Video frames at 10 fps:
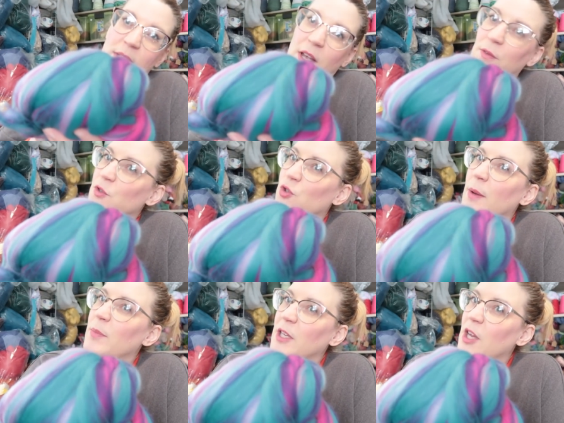a
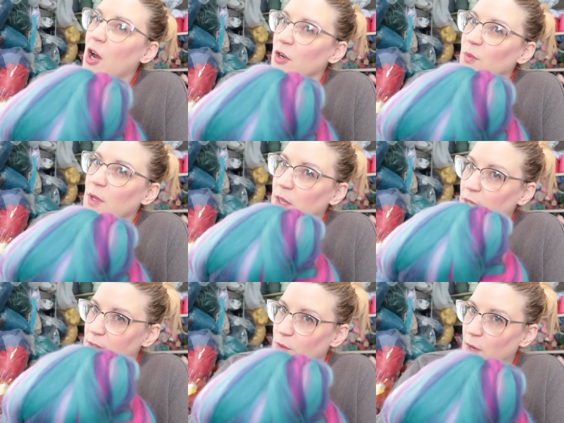self-striping yarn with
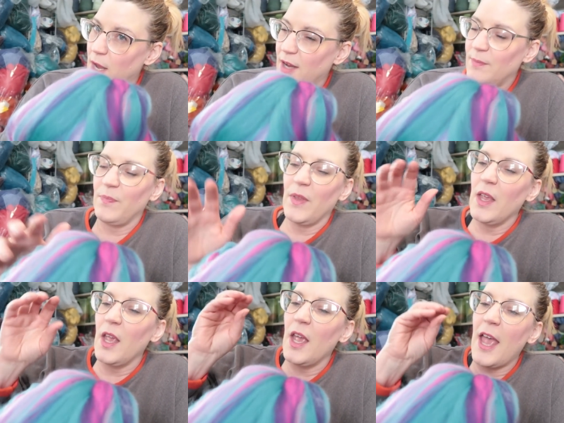this, okay?
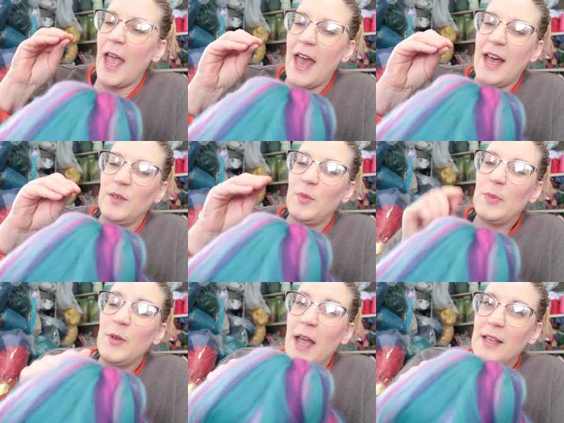And
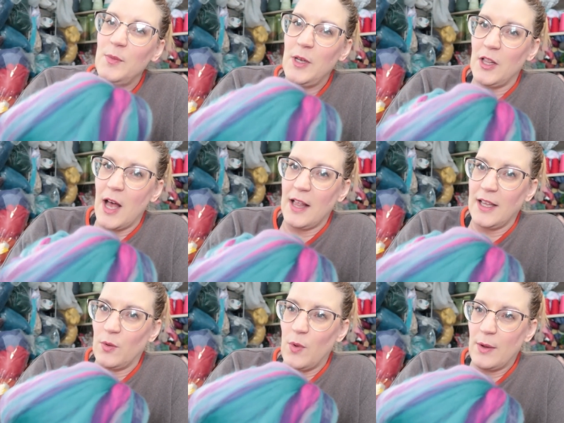people ask me a lot,
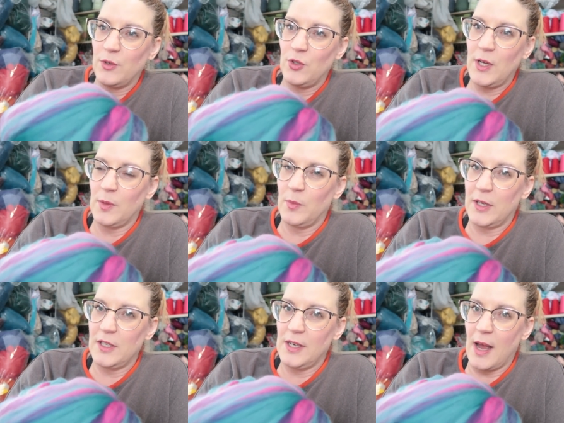like, why would you take a
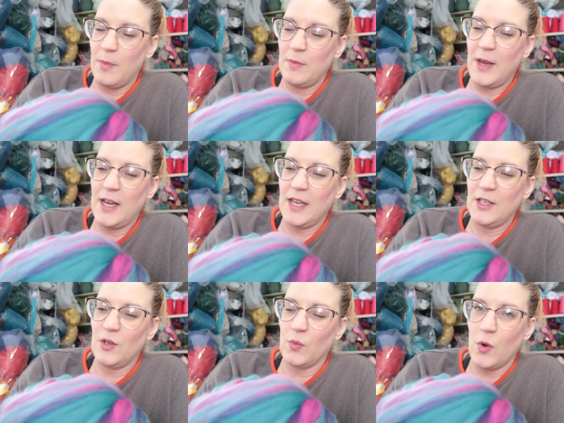blended top and make it
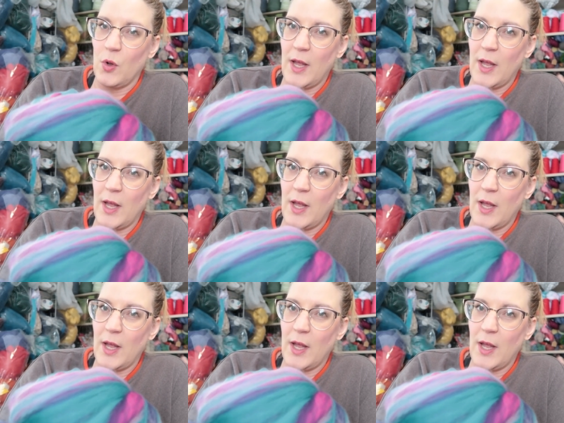into roll